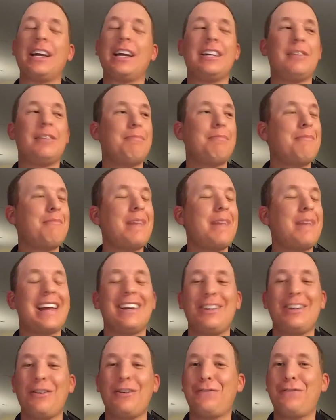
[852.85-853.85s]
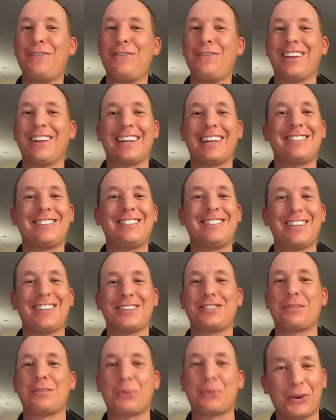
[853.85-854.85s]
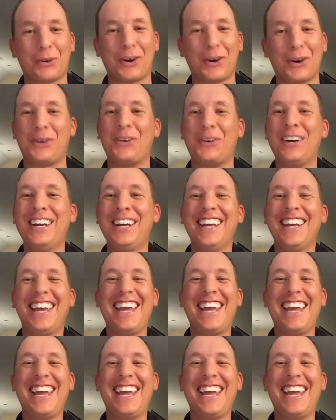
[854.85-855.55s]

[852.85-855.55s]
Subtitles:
and man, you feel like such a pro,